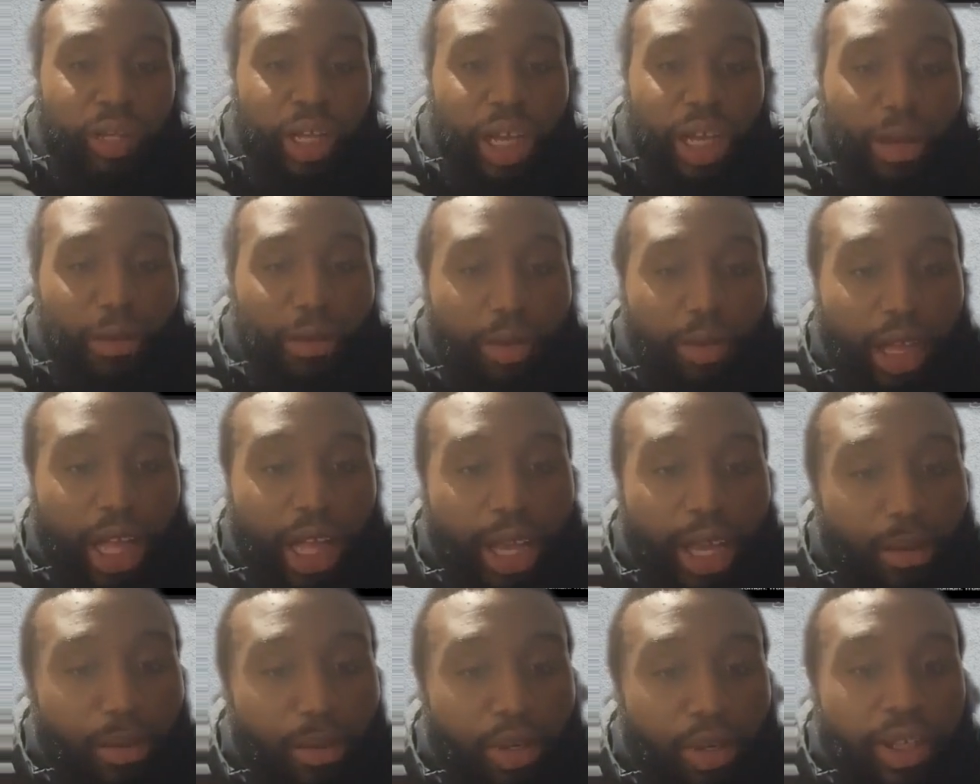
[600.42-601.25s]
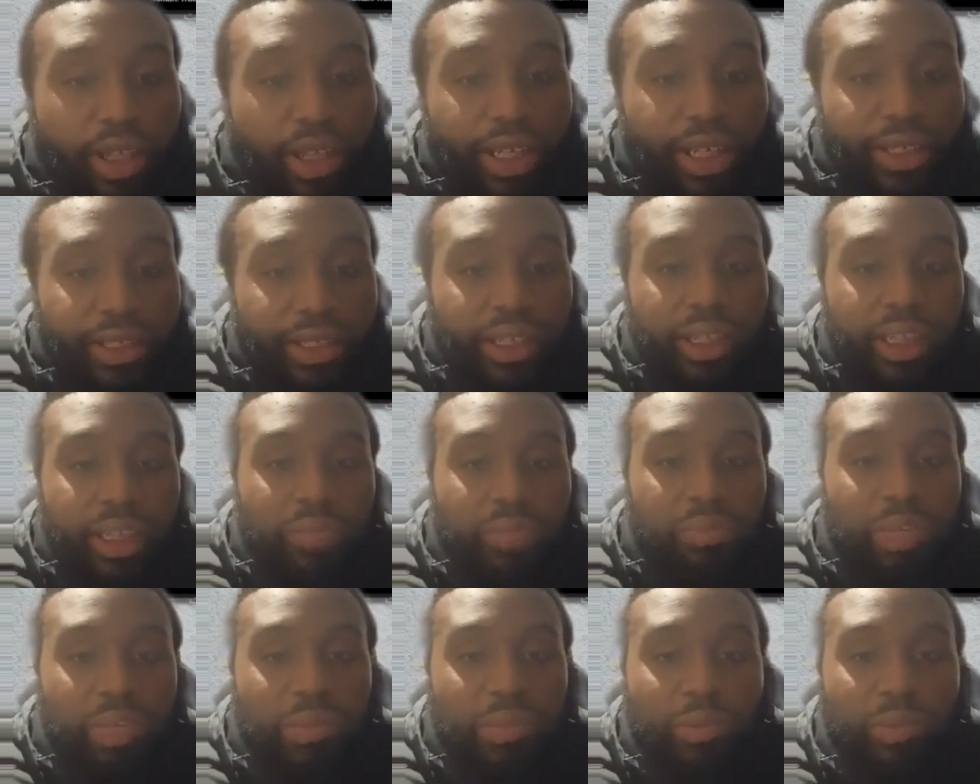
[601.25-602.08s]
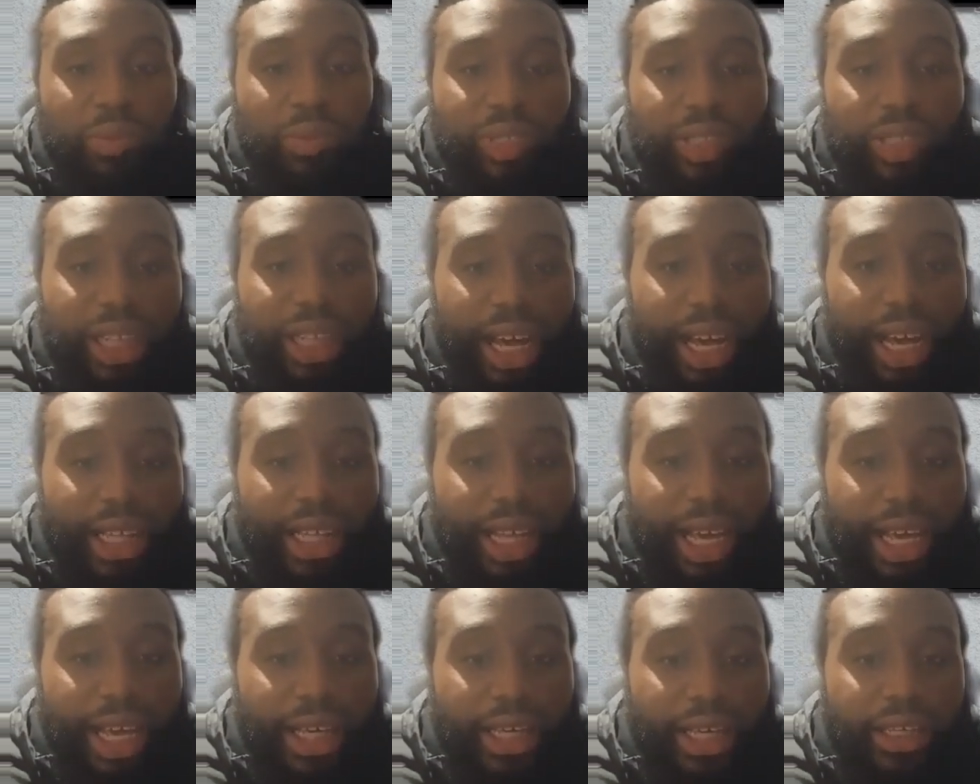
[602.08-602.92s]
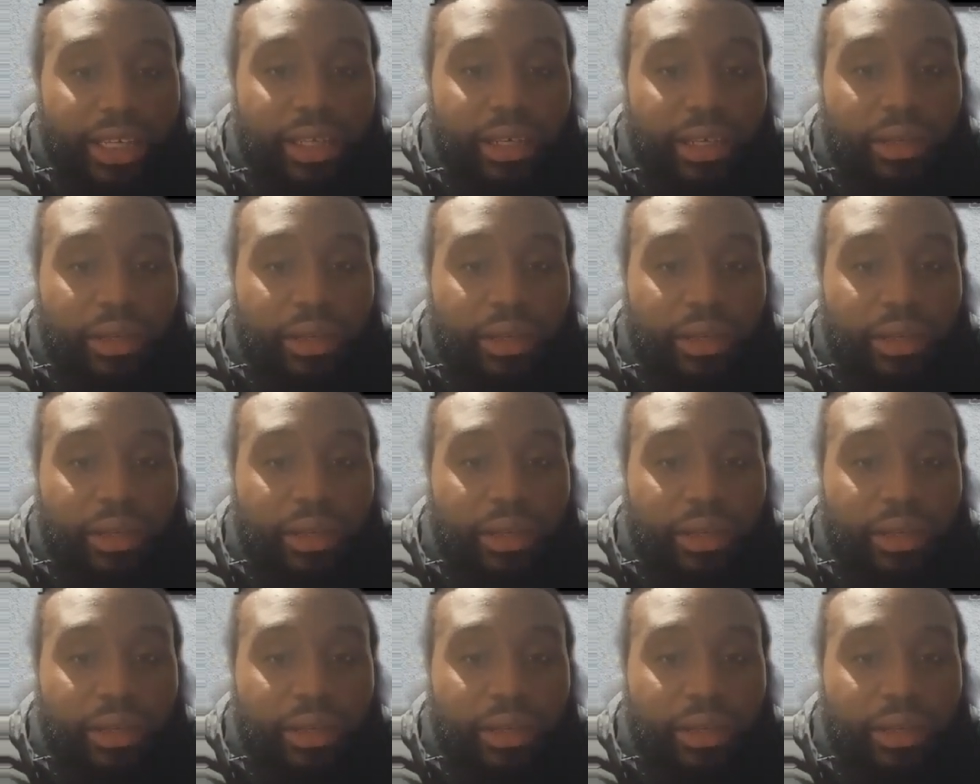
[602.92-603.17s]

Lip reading: like realistically, people is not like.